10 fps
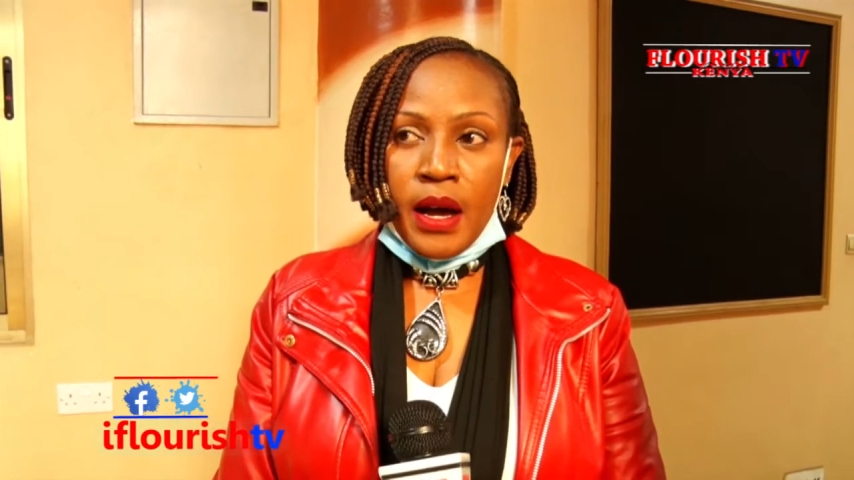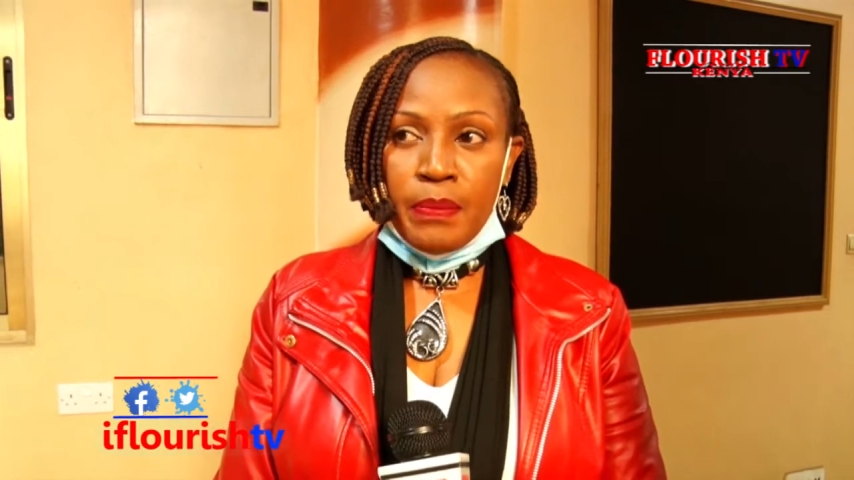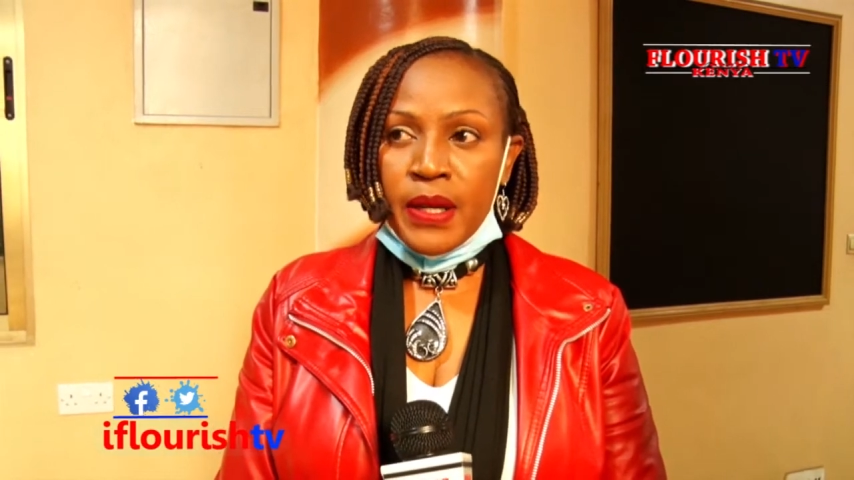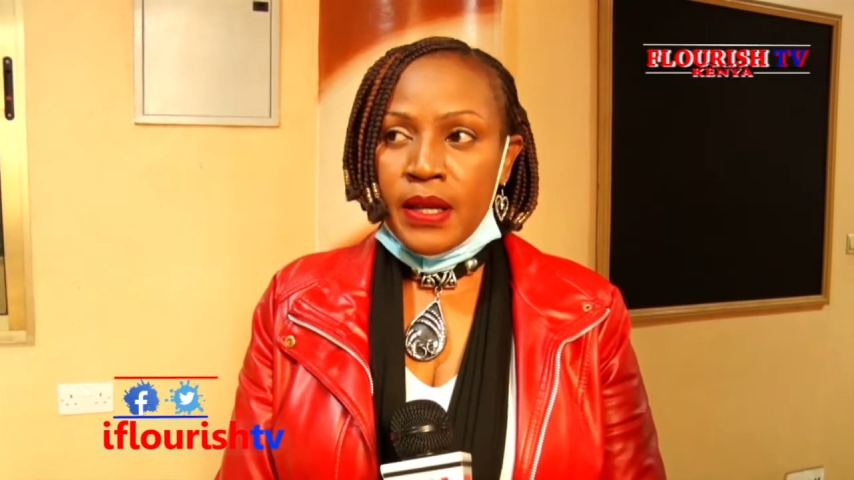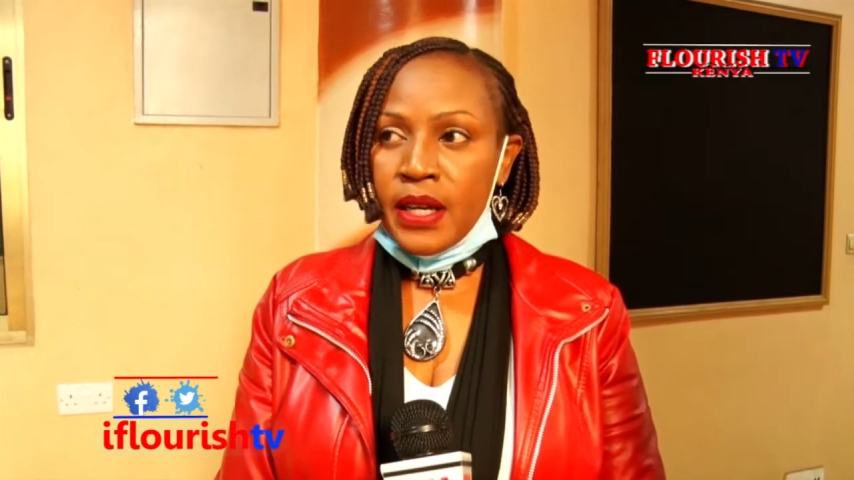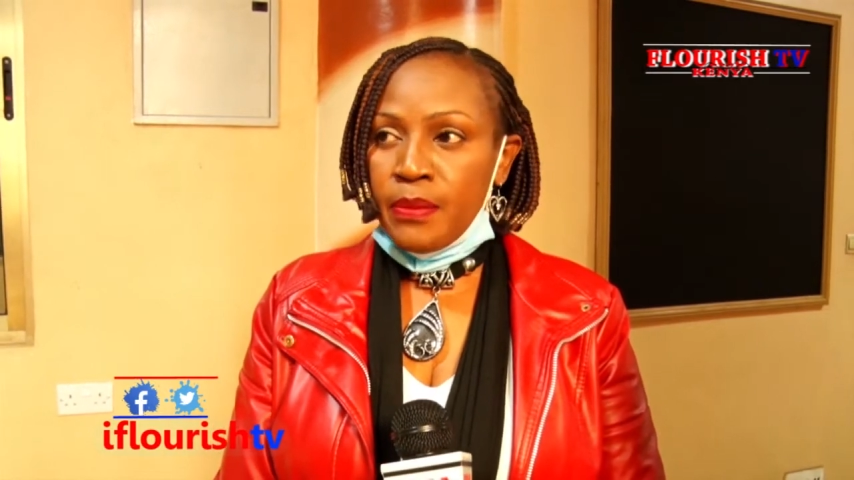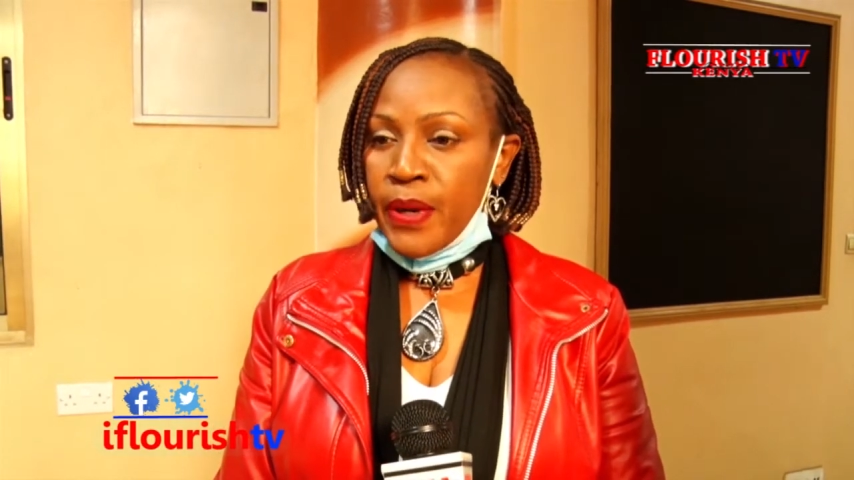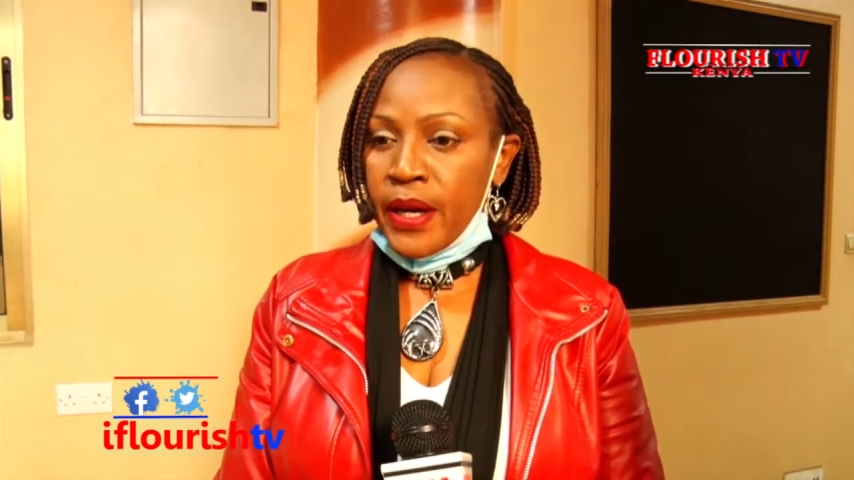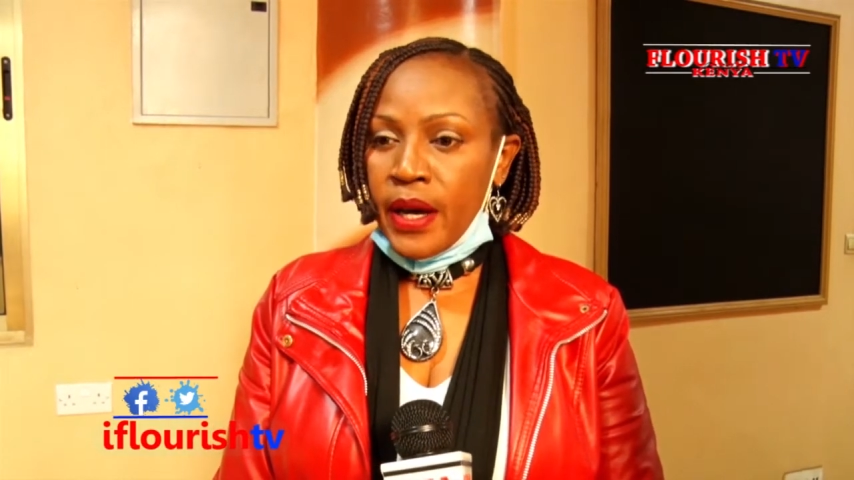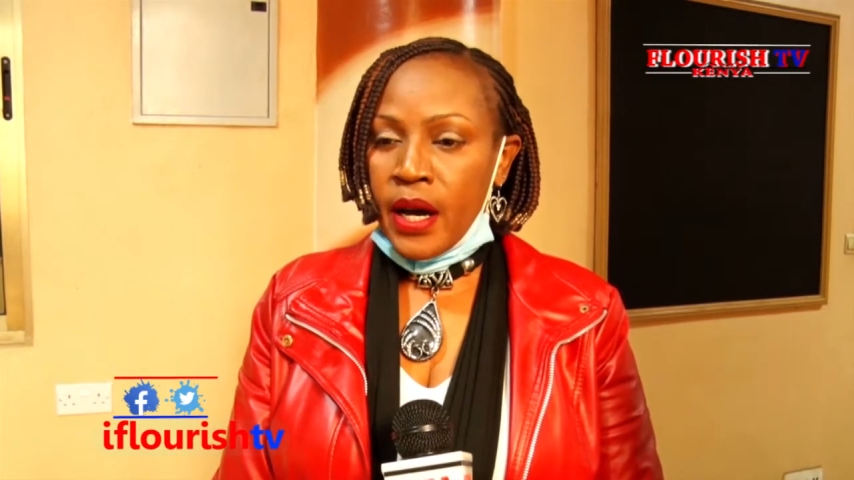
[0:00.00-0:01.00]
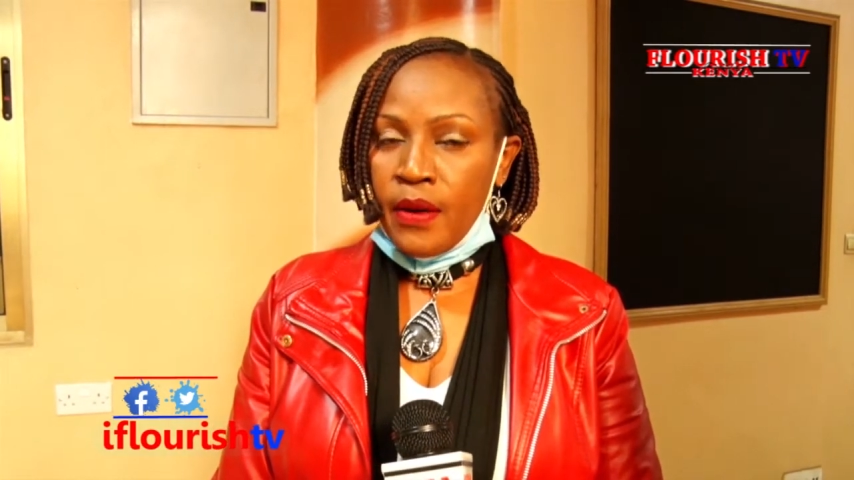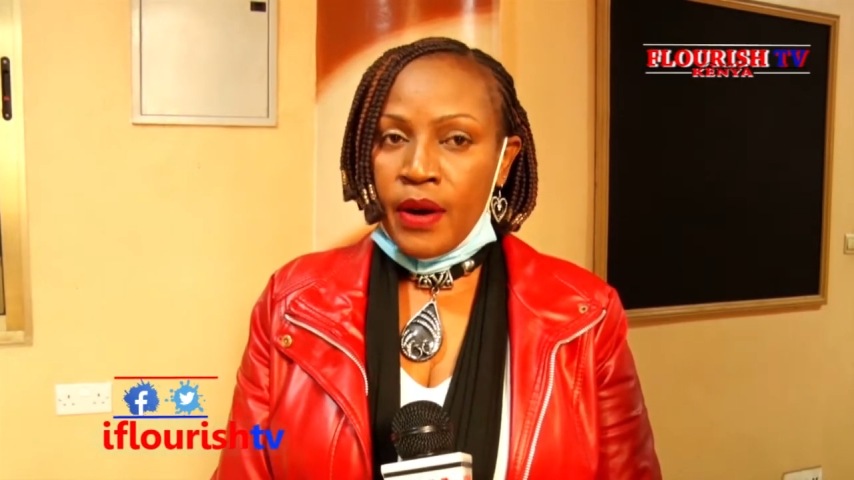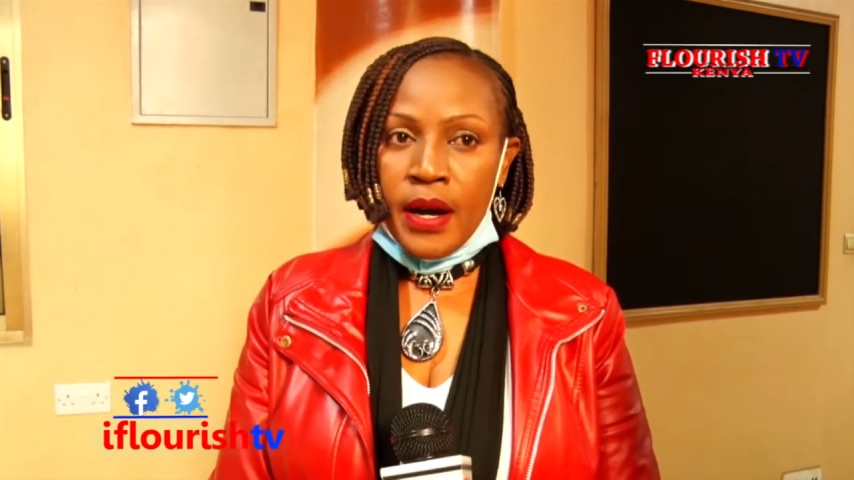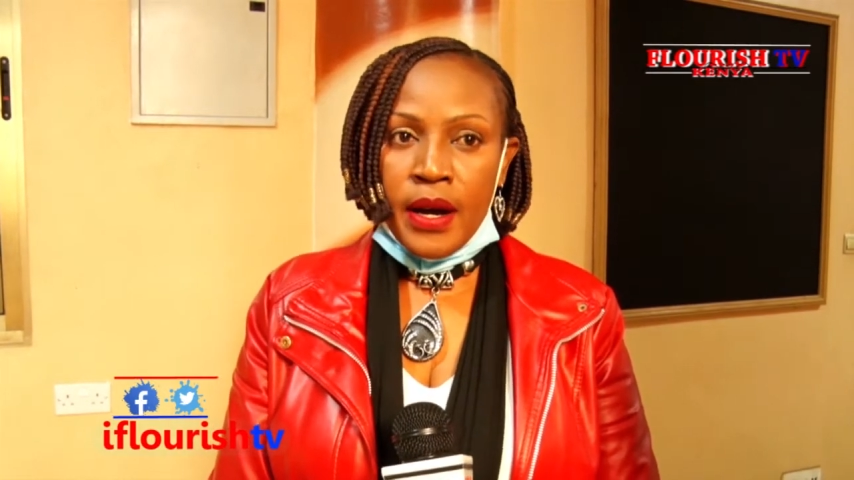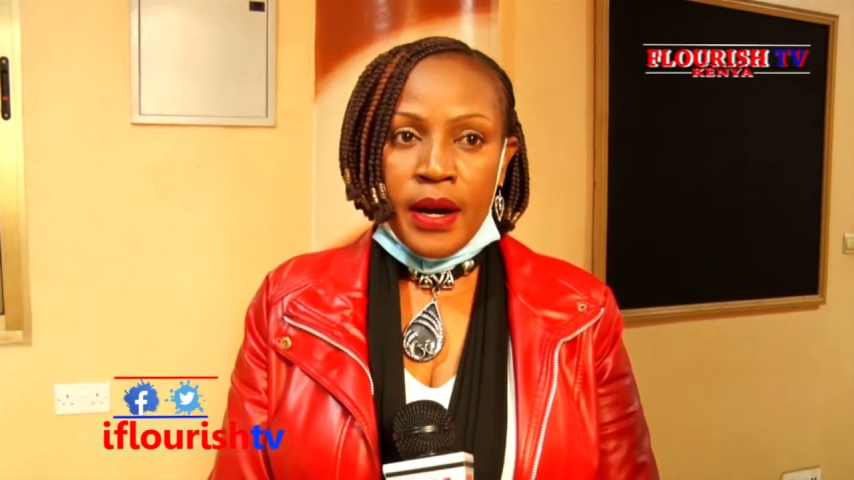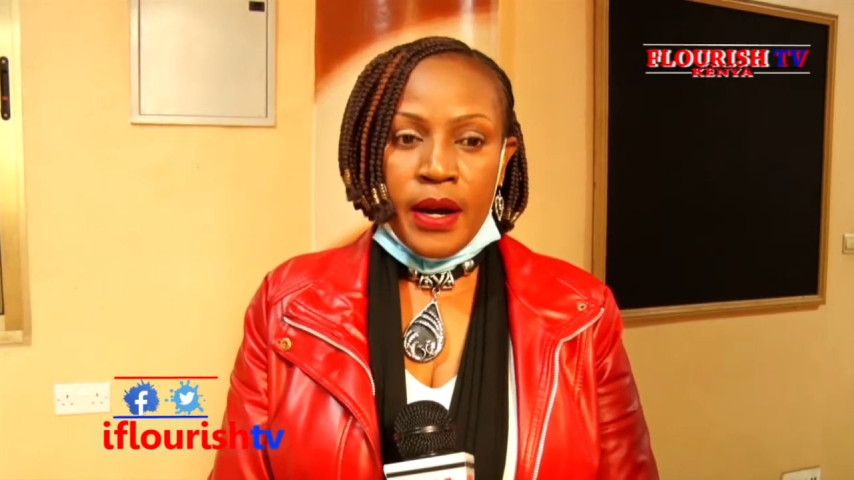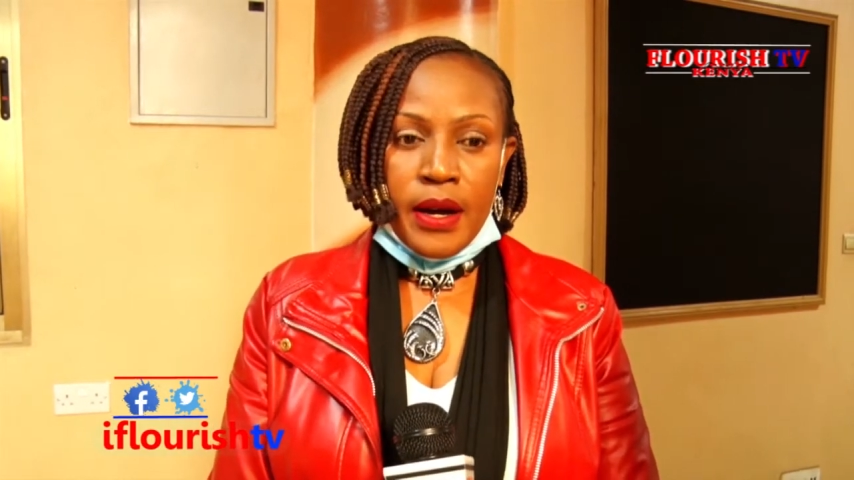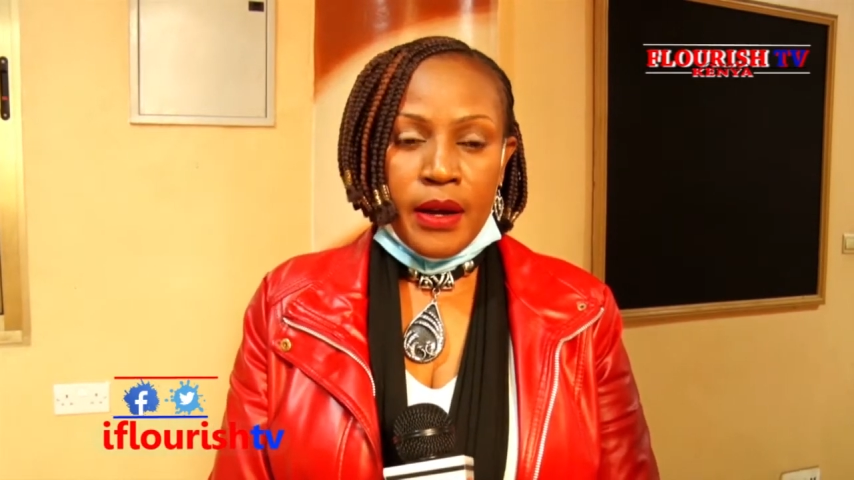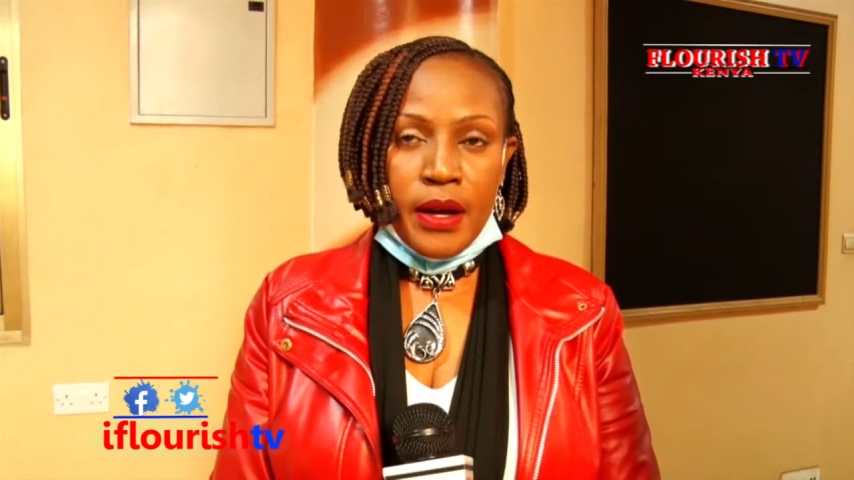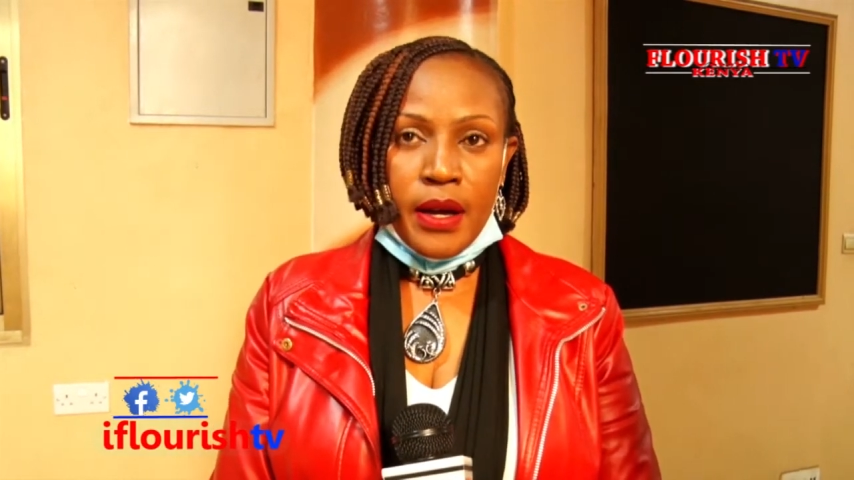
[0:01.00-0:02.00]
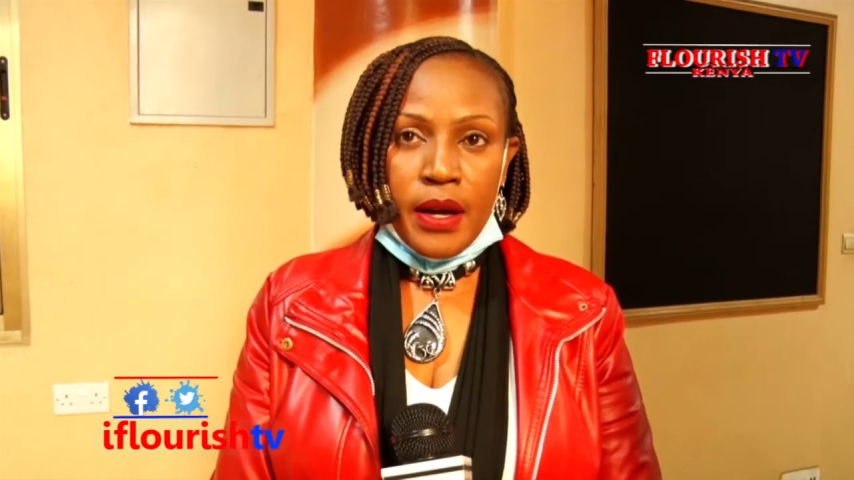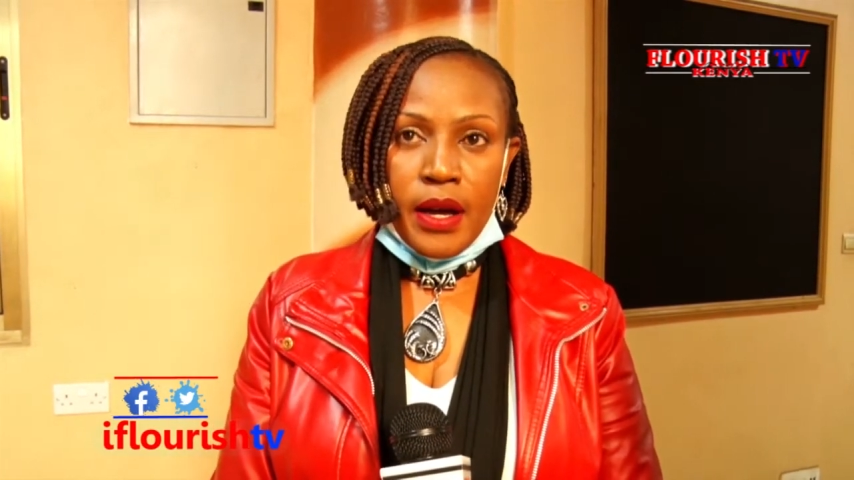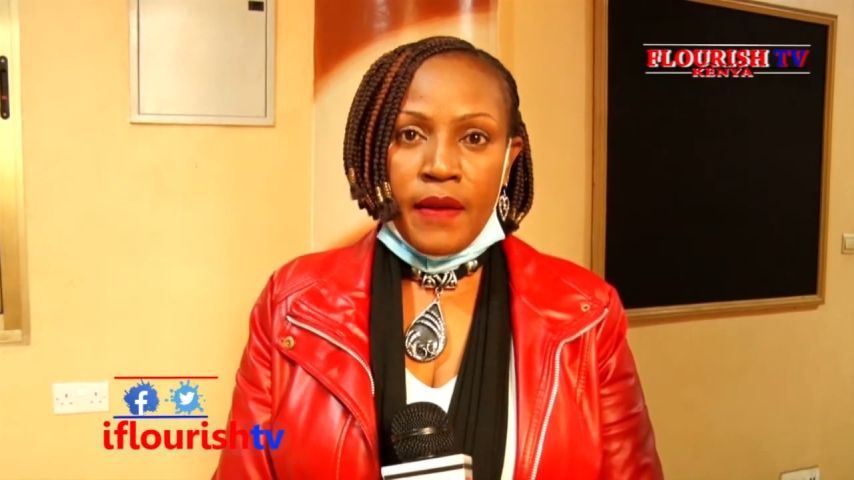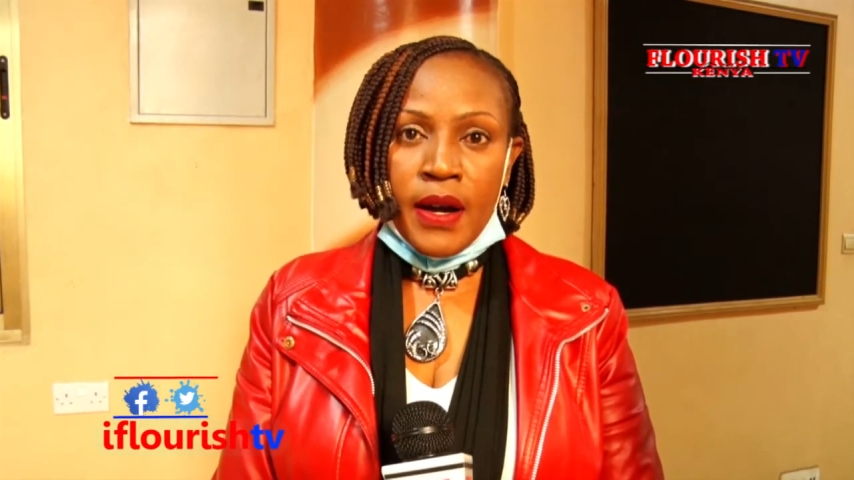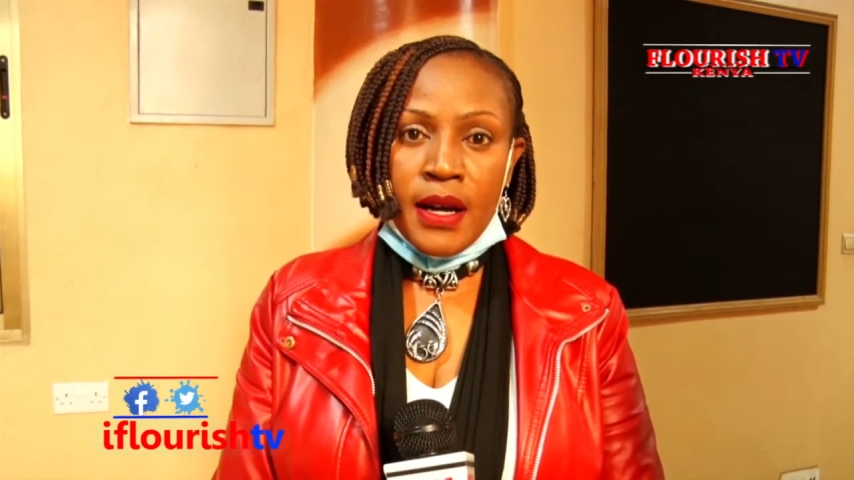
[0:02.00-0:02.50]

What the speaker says: being led by our